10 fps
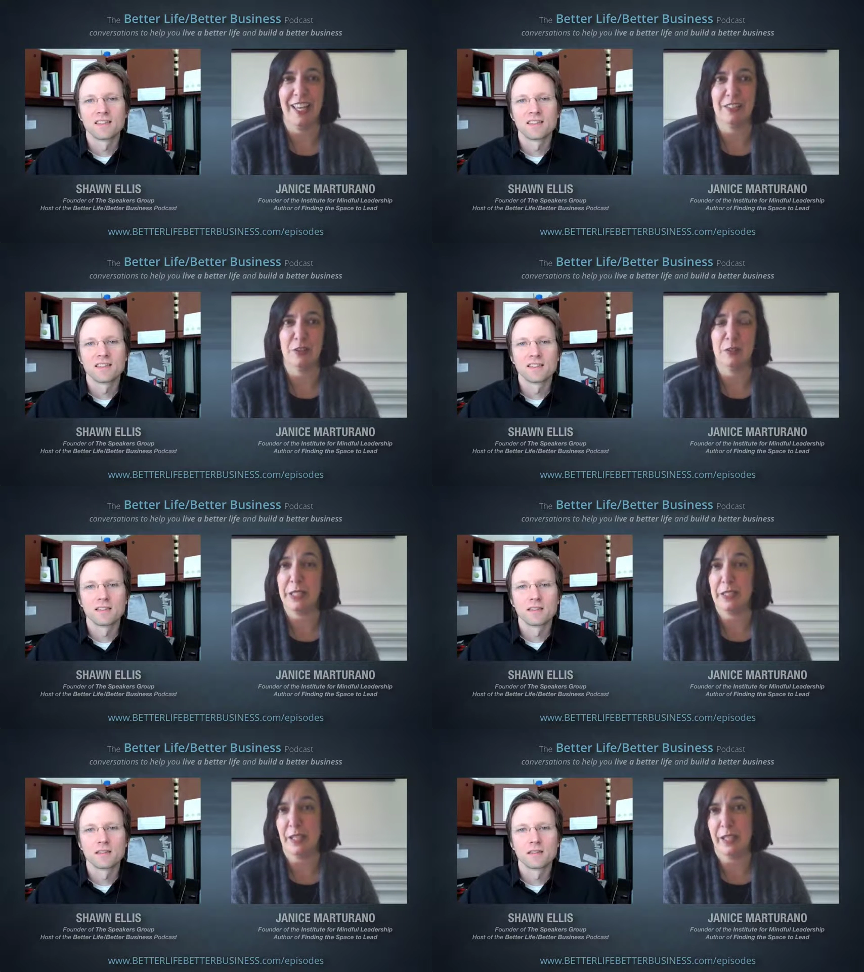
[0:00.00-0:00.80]
Speaker 1: And so
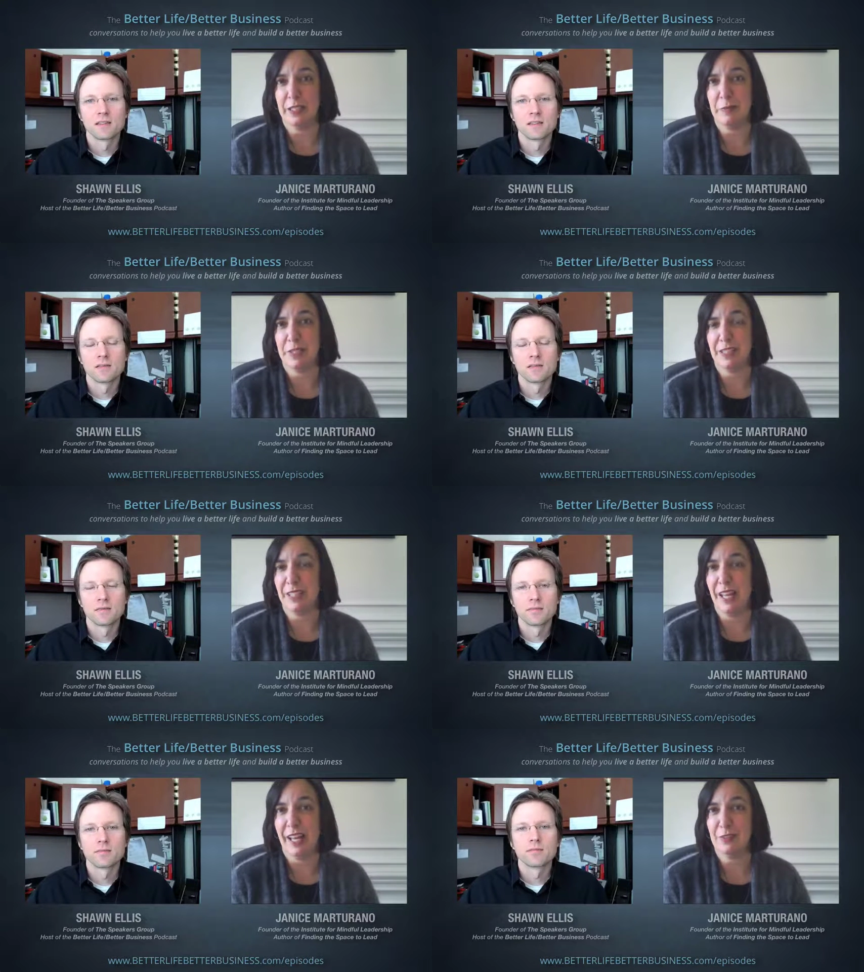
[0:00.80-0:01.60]
it'll be a 90
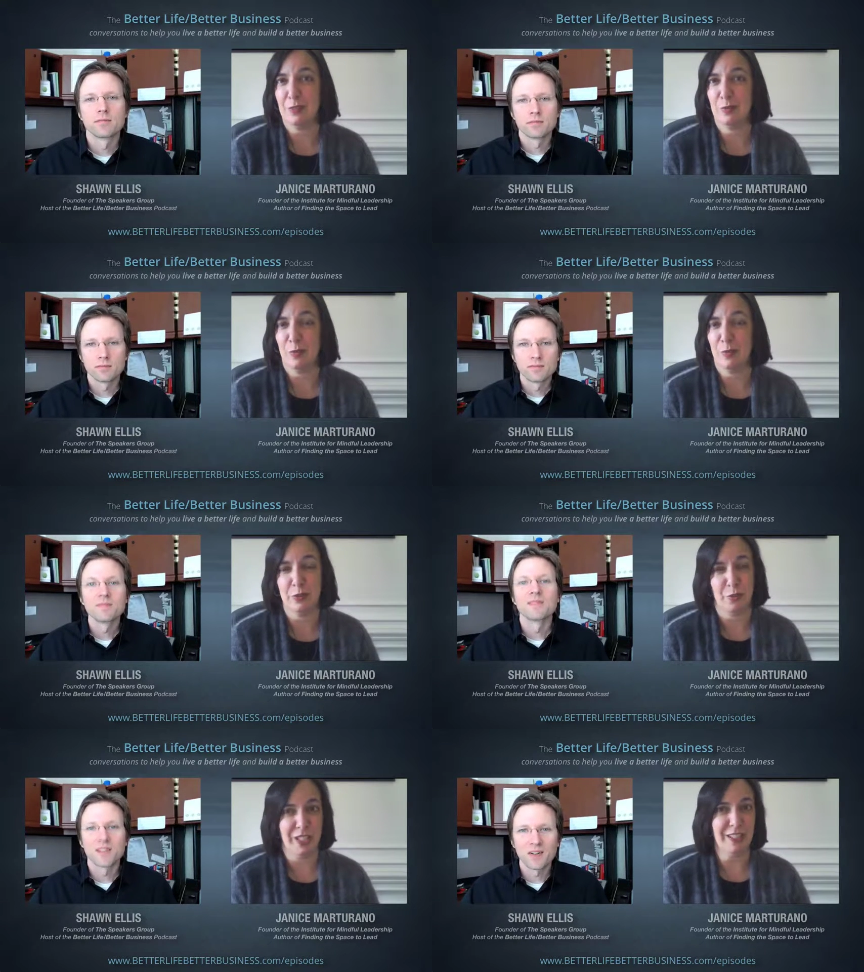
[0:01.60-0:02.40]
minute class
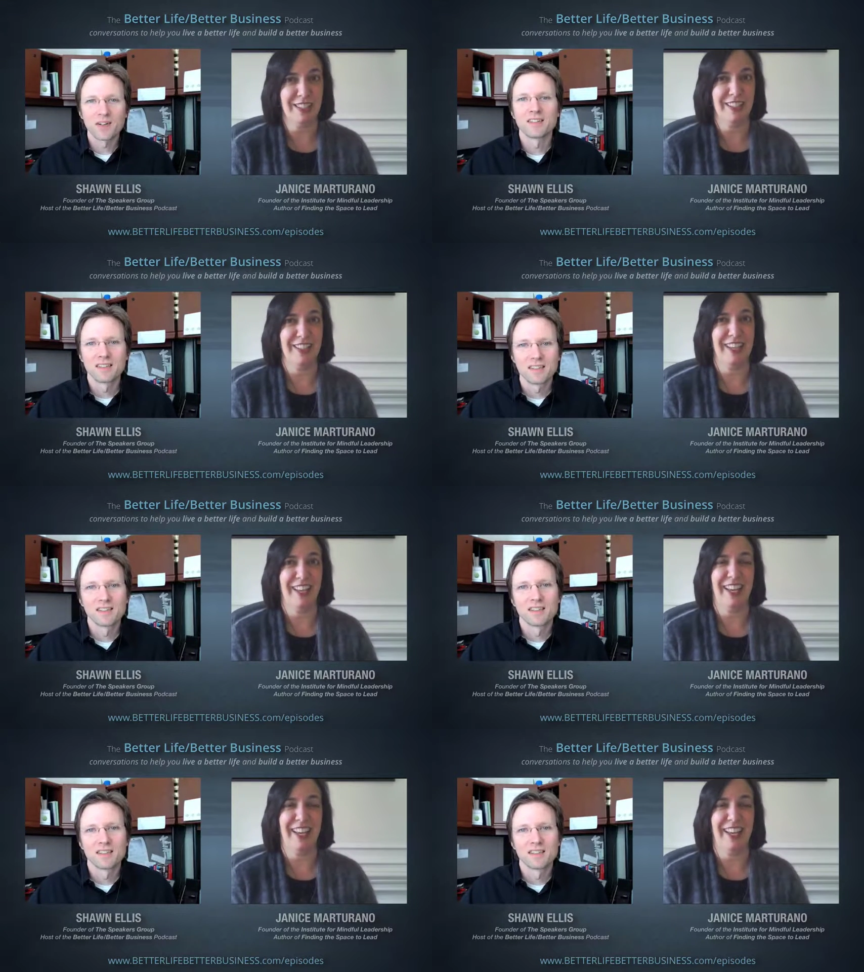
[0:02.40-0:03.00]
once a week. Okay.